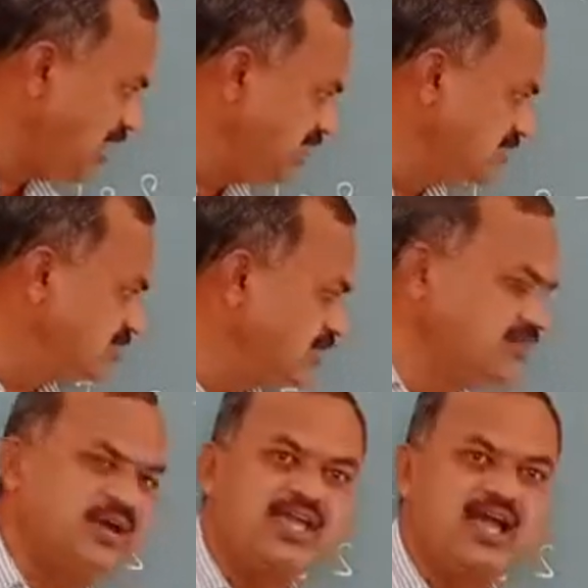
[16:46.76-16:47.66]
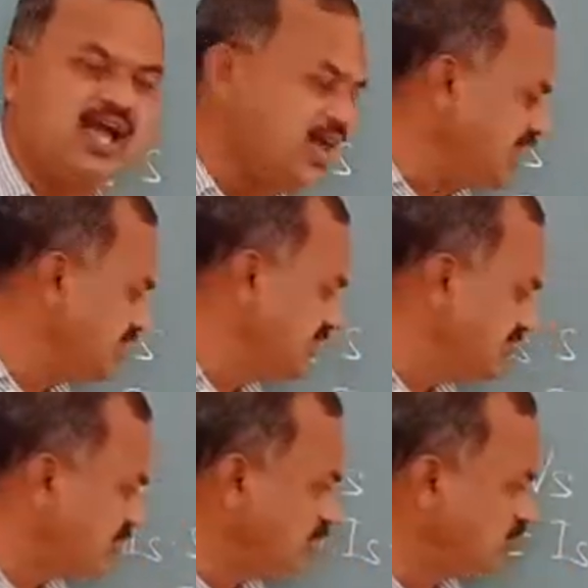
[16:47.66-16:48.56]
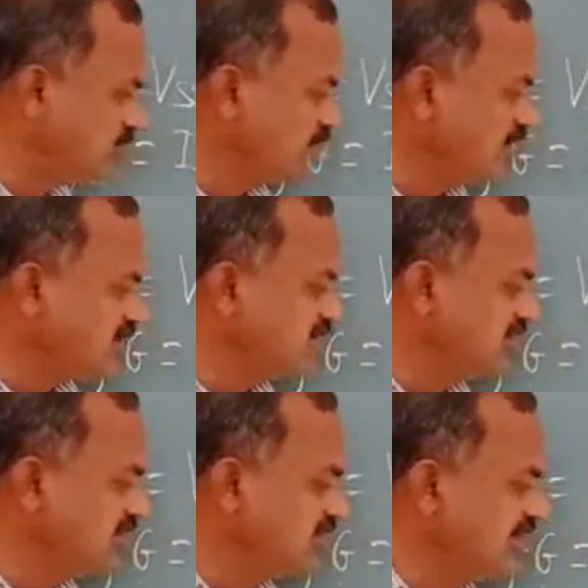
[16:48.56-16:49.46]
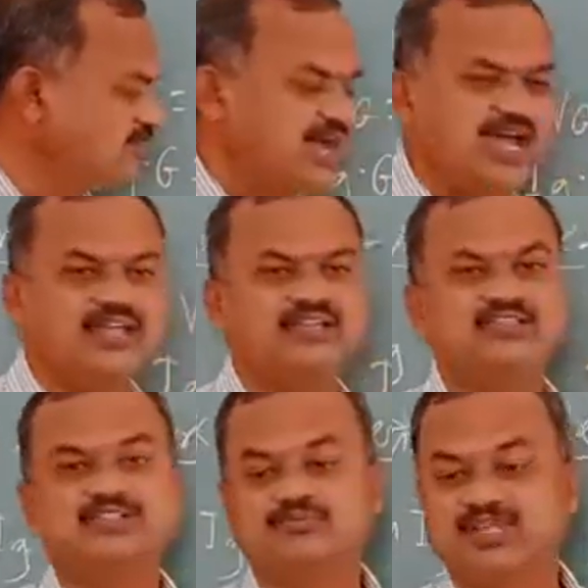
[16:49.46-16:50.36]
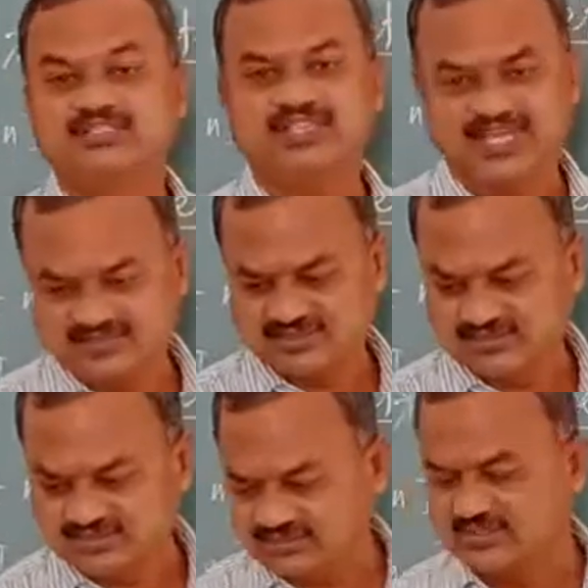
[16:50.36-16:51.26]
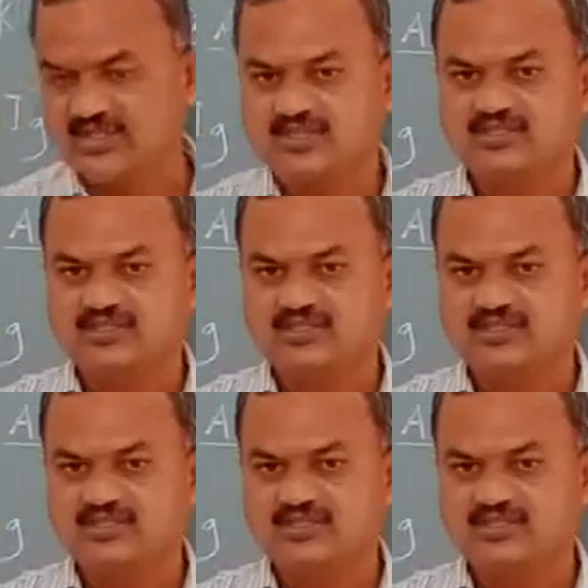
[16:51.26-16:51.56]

Is divided by I is equal to G divided by G plus S.